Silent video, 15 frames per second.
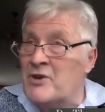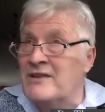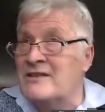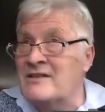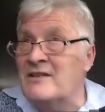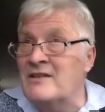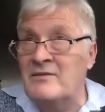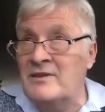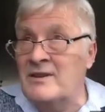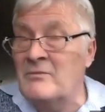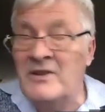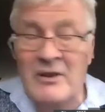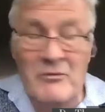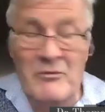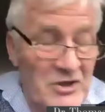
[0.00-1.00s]
That is
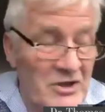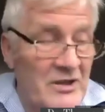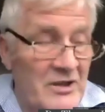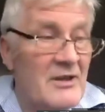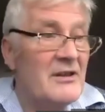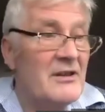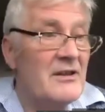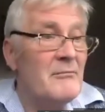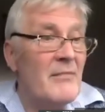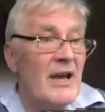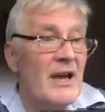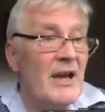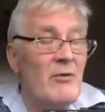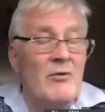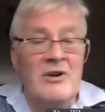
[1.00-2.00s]
something which
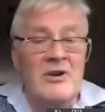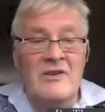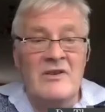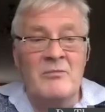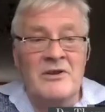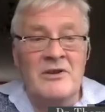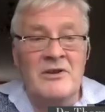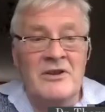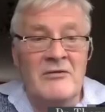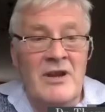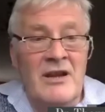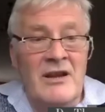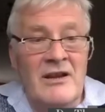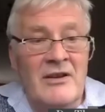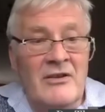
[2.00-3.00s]
my work is
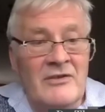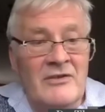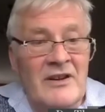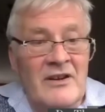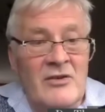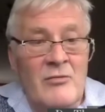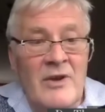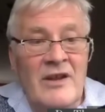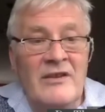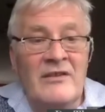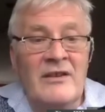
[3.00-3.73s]
particularly concerned with,